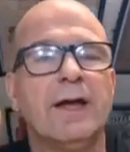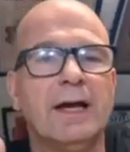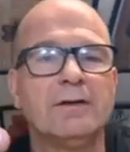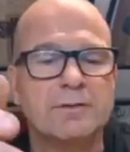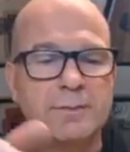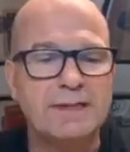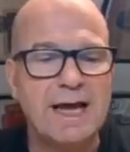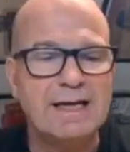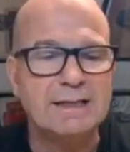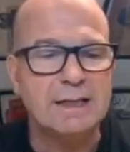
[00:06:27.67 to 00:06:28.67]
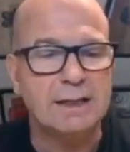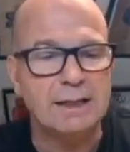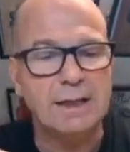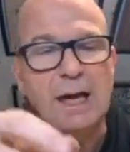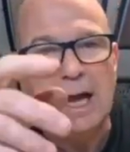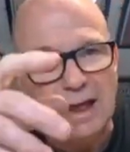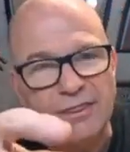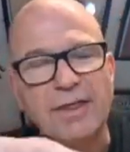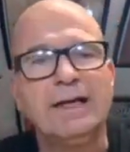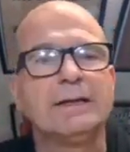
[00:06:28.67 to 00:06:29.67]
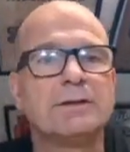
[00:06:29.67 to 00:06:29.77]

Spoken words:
That helps me date it, I think,